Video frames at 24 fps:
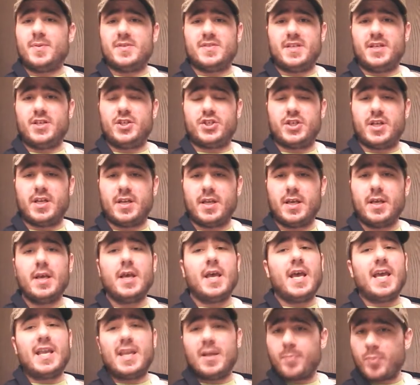position.
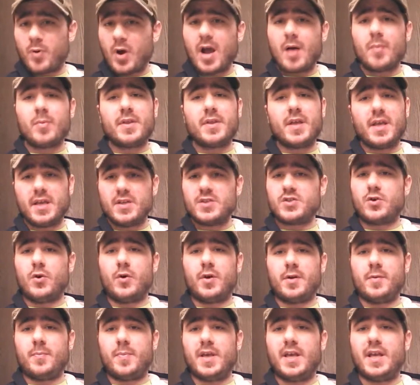And he probably is
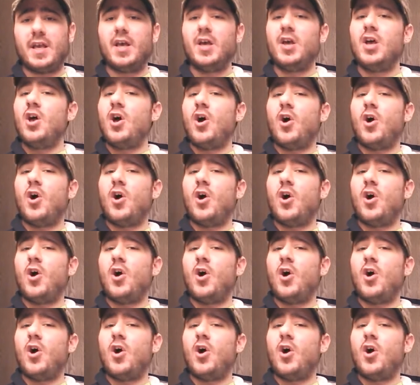going to be.